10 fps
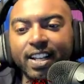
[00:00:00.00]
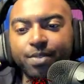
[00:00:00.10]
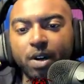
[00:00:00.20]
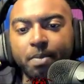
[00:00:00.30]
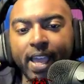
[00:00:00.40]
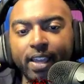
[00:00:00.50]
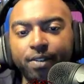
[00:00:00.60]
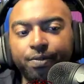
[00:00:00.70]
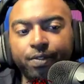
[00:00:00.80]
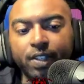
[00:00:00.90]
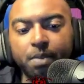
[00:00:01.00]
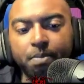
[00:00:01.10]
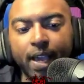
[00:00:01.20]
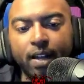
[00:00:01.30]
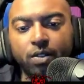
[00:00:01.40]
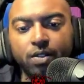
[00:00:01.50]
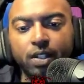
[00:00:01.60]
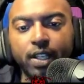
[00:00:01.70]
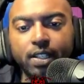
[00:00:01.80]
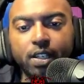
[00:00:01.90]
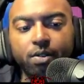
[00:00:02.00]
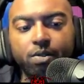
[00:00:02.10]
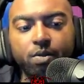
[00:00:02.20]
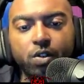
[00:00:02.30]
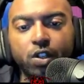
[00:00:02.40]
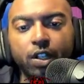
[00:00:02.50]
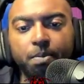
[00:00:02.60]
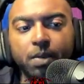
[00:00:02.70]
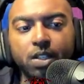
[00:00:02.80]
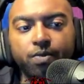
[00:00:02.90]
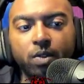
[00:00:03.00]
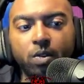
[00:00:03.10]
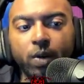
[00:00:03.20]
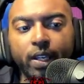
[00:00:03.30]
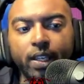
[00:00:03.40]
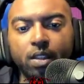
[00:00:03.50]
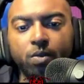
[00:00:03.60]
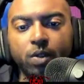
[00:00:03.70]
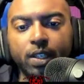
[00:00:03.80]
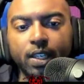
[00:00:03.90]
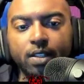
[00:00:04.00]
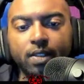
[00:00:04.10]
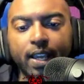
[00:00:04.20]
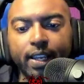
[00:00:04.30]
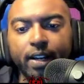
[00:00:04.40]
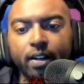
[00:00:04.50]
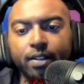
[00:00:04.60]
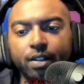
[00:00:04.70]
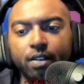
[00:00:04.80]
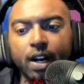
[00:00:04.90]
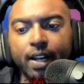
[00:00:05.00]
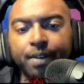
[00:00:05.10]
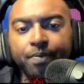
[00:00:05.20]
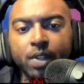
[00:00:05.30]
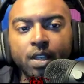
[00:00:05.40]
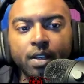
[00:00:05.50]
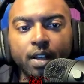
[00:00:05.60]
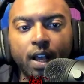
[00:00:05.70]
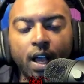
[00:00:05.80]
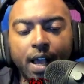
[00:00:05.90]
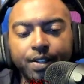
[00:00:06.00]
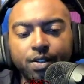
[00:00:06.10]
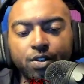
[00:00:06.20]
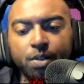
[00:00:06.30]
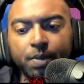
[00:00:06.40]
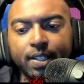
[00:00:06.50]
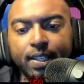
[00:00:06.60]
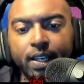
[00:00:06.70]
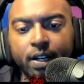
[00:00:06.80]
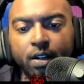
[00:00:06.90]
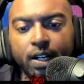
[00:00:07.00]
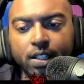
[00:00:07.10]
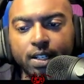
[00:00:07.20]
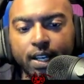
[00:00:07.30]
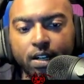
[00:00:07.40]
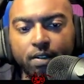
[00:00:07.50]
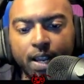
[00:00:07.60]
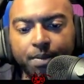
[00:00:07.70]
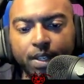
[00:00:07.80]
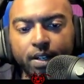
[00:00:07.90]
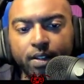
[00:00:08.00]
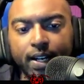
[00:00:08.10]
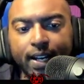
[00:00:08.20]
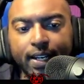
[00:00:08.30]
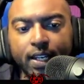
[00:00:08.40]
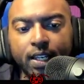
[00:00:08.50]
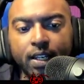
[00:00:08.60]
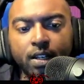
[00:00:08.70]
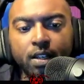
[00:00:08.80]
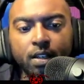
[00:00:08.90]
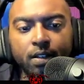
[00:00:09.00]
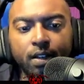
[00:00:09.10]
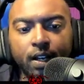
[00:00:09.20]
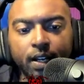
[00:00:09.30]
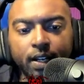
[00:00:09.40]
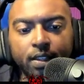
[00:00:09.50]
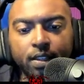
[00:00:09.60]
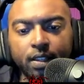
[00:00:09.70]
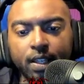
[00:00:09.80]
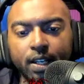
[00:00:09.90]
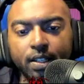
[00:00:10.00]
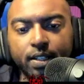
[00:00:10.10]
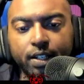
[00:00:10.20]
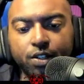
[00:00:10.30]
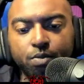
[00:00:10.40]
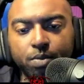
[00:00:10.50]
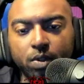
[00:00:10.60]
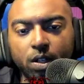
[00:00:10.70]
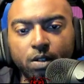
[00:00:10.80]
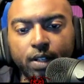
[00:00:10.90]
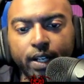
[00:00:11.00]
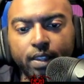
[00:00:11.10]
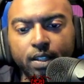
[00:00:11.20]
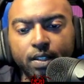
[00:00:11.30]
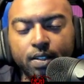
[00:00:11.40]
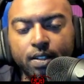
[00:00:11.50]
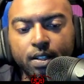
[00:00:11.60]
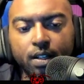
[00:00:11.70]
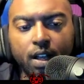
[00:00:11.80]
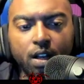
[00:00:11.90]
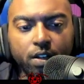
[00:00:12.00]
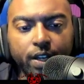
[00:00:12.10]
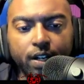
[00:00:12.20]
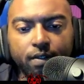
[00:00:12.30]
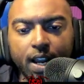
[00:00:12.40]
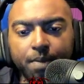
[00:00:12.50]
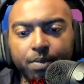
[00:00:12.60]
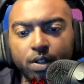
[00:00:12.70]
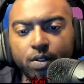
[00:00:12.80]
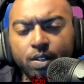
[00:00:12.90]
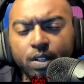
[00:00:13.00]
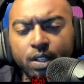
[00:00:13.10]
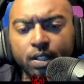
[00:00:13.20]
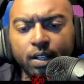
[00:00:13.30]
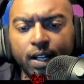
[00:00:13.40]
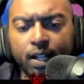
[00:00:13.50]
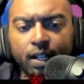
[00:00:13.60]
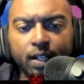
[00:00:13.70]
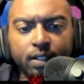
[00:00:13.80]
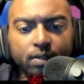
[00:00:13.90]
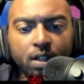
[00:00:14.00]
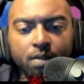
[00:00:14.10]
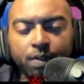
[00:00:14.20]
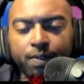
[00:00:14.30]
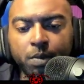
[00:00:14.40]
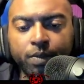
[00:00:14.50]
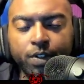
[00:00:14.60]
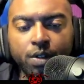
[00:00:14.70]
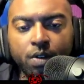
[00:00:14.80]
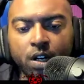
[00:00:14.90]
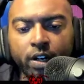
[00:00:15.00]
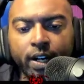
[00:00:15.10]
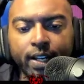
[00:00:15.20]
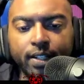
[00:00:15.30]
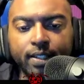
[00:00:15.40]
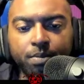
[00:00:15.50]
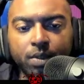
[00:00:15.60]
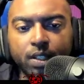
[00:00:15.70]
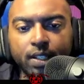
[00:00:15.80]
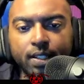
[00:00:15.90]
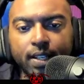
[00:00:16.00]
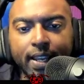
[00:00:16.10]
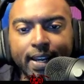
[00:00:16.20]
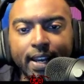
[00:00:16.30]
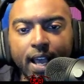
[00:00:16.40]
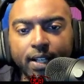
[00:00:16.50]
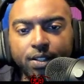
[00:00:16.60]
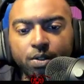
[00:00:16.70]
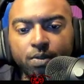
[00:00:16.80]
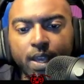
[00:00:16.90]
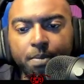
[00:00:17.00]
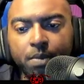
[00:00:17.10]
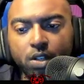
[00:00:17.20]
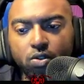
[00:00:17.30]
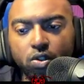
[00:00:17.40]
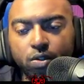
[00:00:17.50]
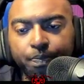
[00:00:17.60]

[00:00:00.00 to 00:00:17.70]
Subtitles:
where I'm at in fleet battles. Let's go through shipments real quick, and then we'll get into that character grind. So shipments here, I just kind of grab the gear that I need. Anything that is like super low like this, I'll go ahead and grab those. If I'm over 200, I typically tend not to that much.